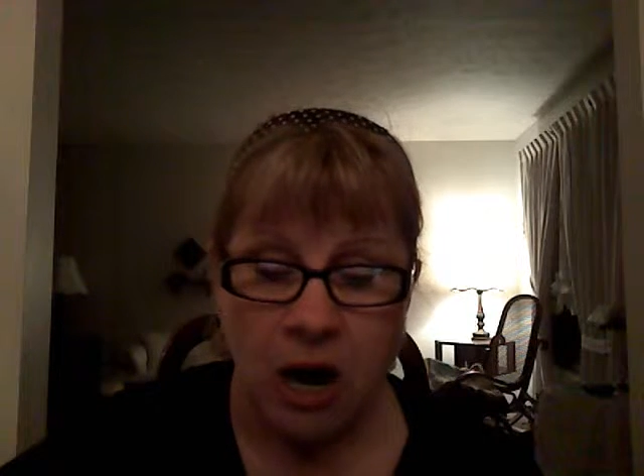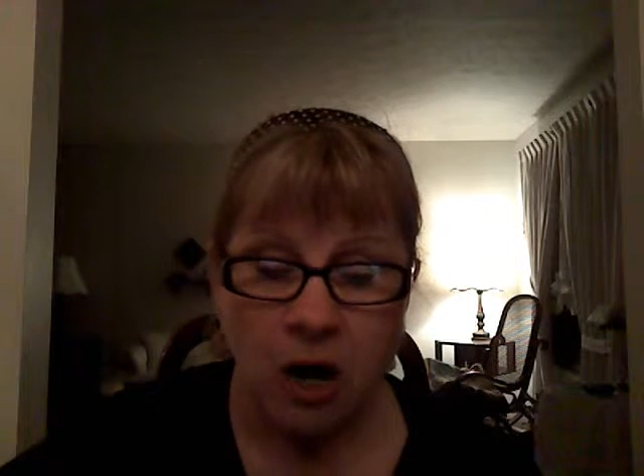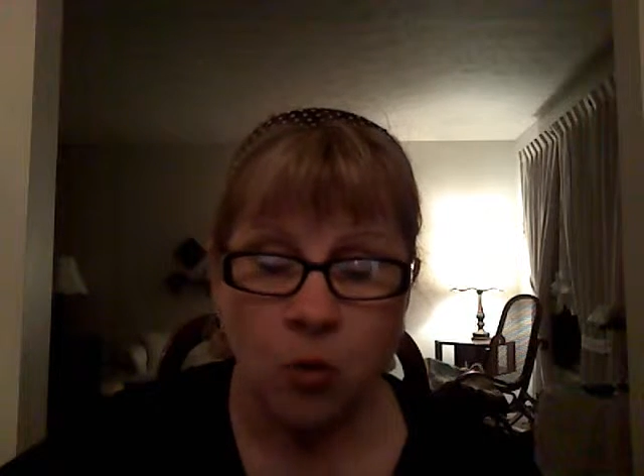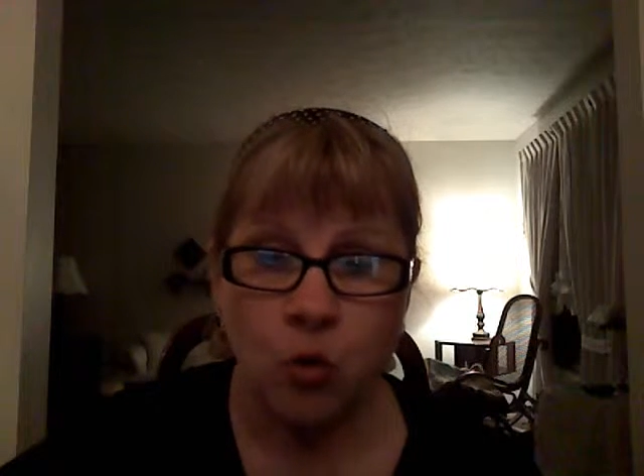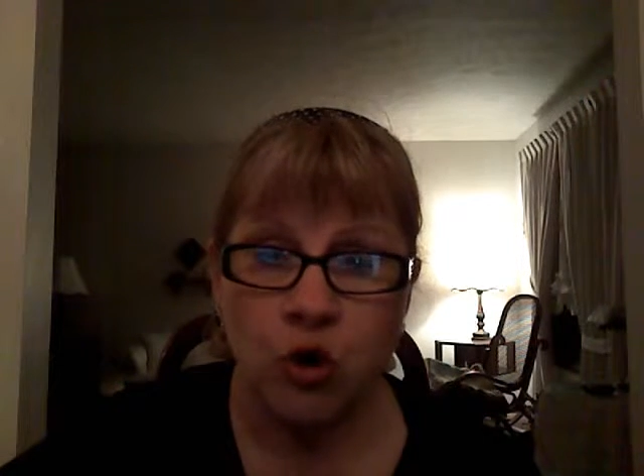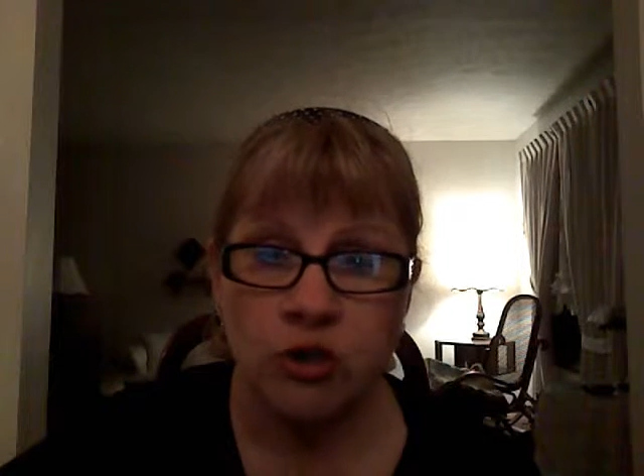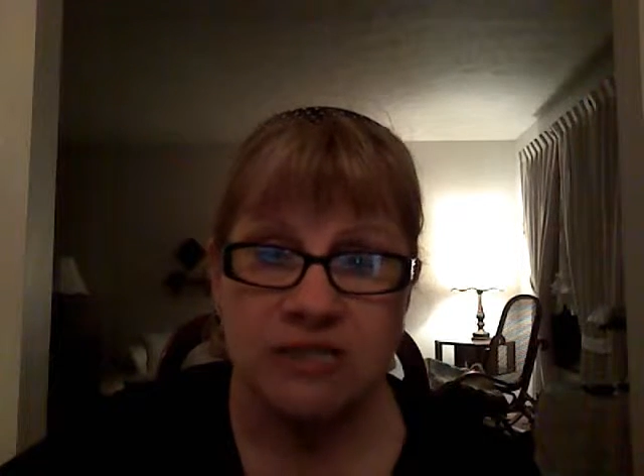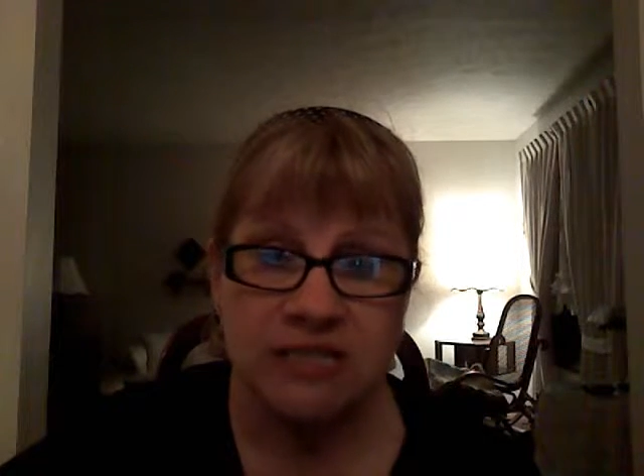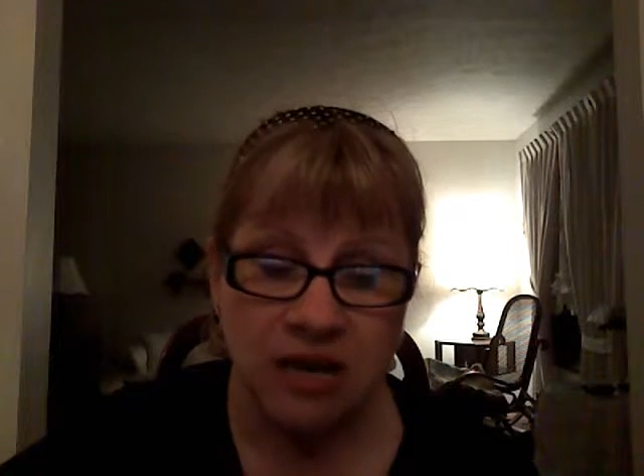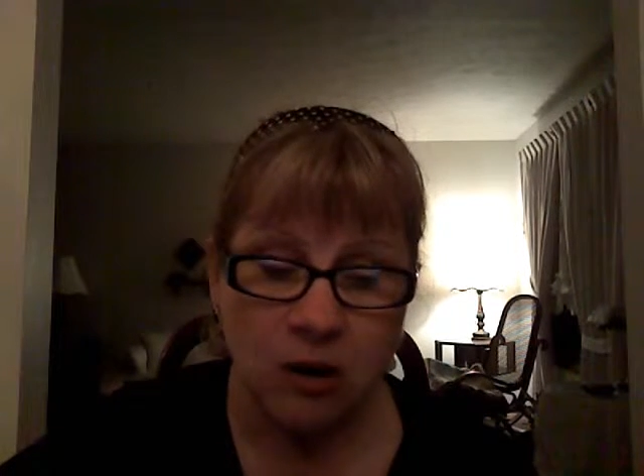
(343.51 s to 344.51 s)
Are
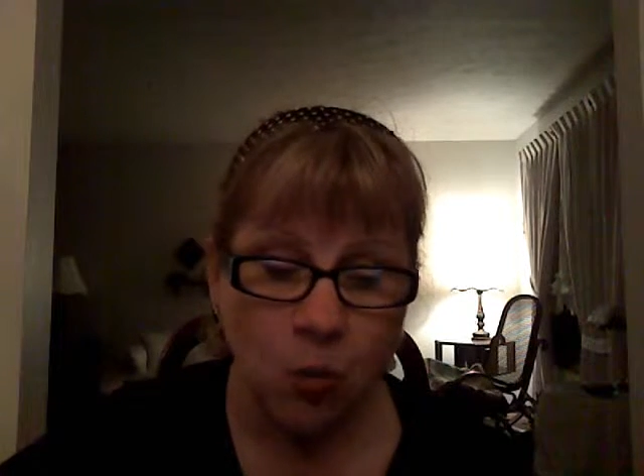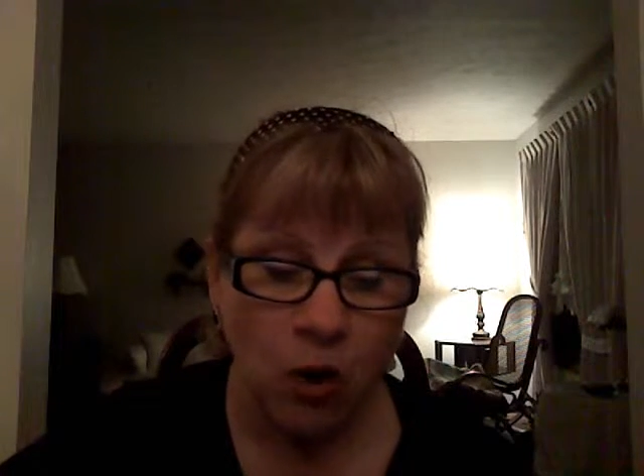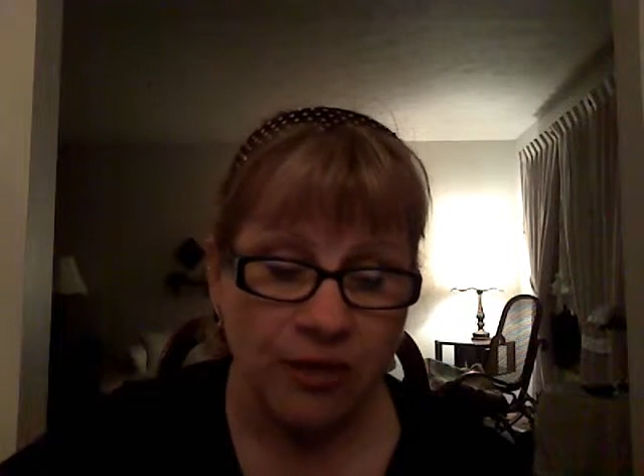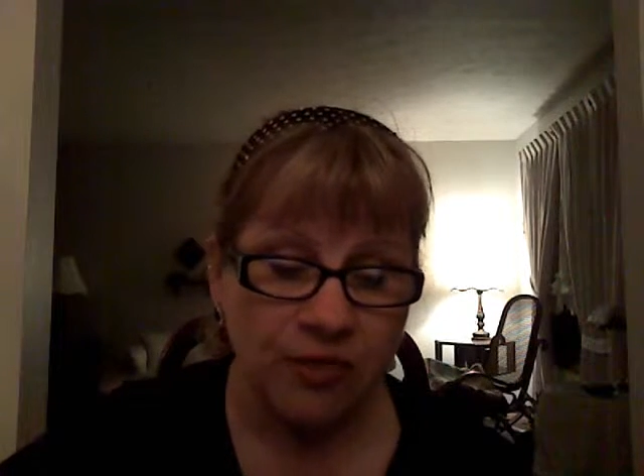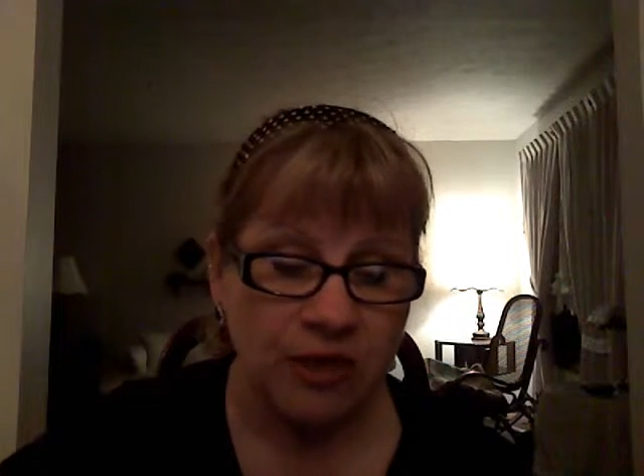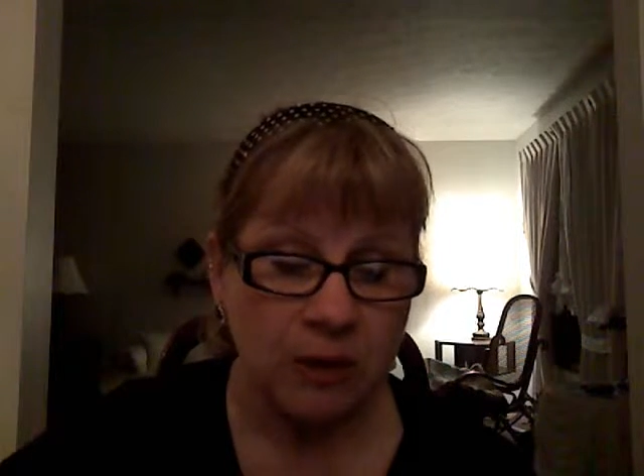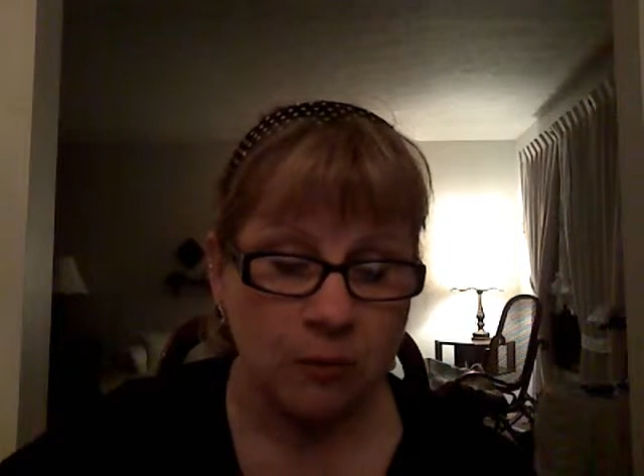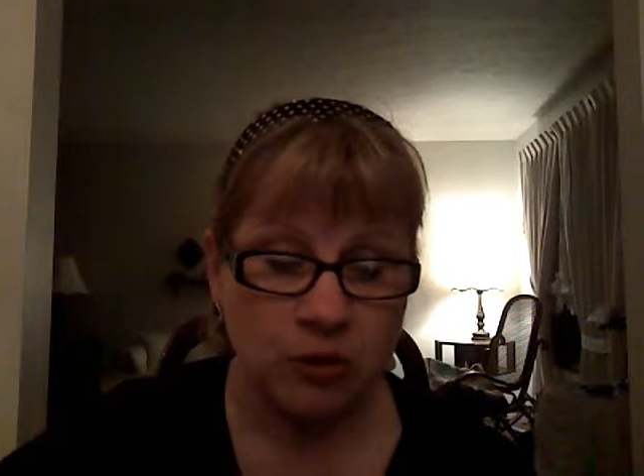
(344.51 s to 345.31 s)
words saying one thing